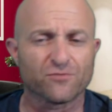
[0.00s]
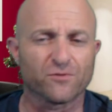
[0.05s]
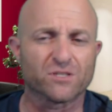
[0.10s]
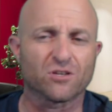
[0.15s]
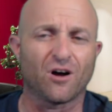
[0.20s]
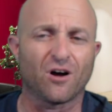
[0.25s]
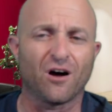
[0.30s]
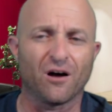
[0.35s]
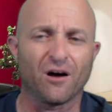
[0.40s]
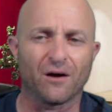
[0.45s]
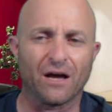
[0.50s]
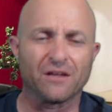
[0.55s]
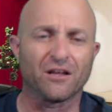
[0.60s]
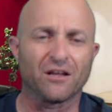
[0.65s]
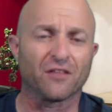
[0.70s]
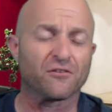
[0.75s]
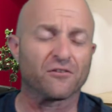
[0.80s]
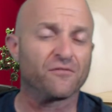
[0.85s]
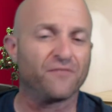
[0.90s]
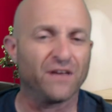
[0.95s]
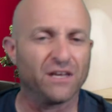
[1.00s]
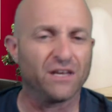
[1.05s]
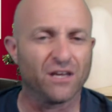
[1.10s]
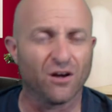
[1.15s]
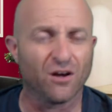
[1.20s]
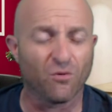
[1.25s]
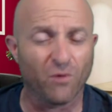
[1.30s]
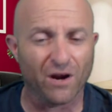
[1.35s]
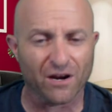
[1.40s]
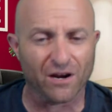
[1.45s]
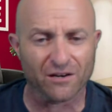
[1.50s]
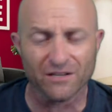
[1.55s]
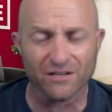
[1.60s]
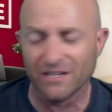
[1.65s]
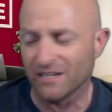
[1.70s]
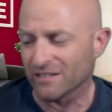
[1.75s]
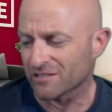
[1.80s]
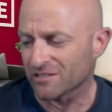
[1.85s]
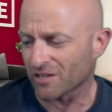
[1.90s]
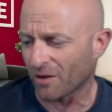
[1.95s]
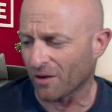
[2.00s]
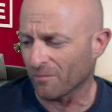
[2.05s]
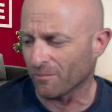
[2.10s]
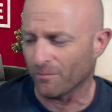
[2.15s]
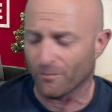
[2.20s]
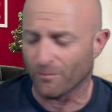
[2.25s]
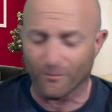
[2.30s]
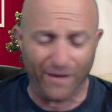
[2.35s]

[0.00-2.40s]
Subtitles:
We saw another video where some